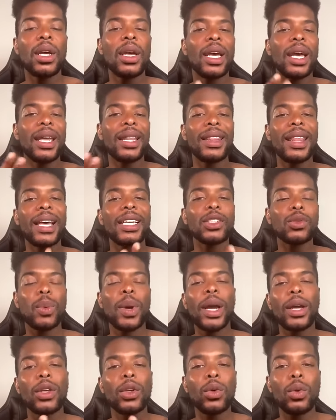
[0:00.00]
and that's
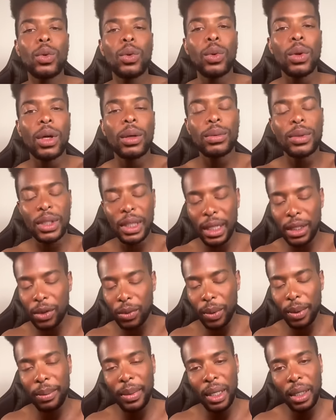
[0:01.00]
why you obsessed
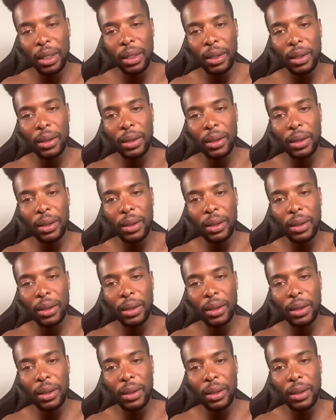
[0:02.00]
with me,